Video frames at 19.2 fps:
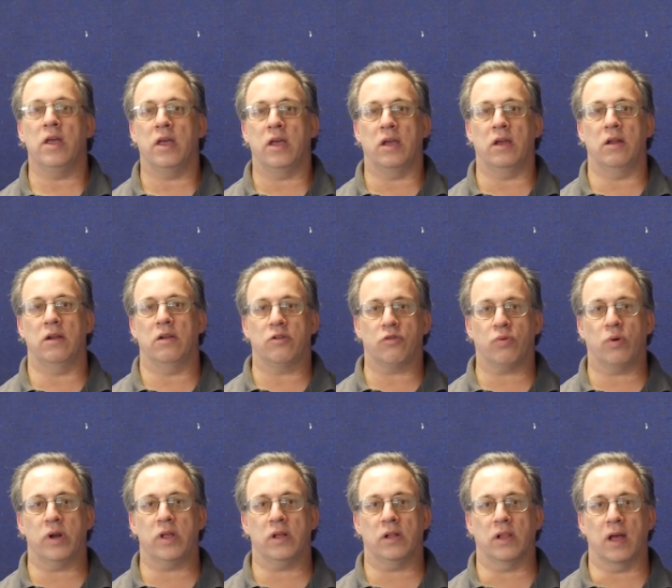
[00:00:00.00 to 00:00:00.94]
In
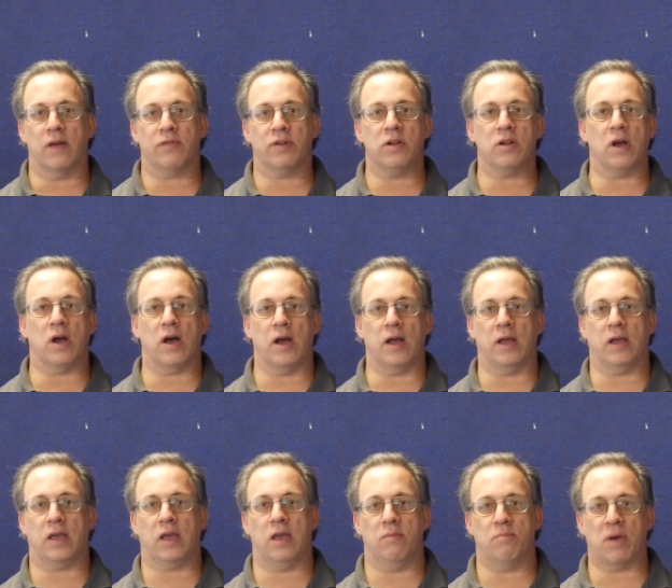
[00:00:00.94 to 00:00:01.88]
2011, I
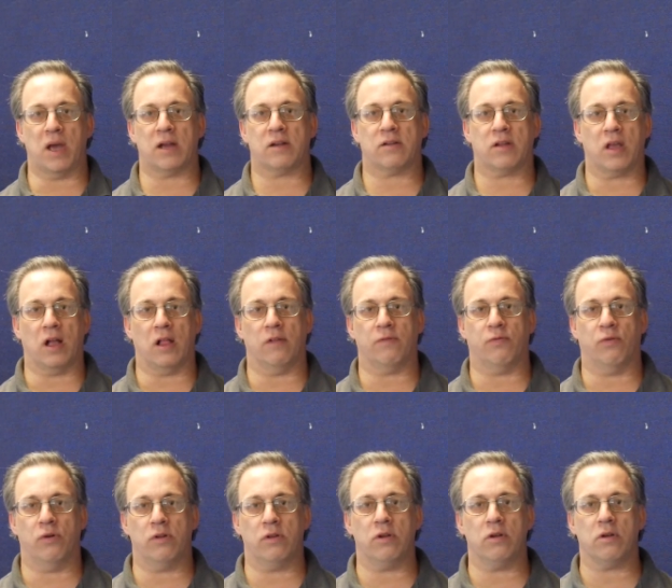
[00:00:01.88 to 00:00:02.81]
came back to
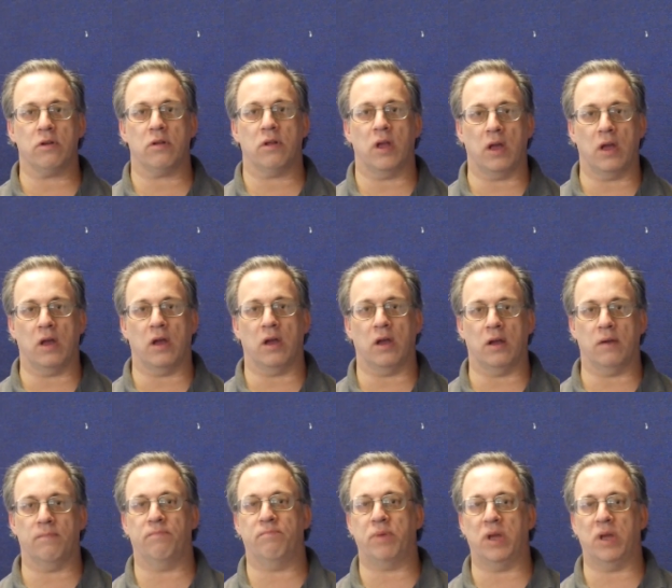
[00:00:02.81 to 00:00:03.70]
California,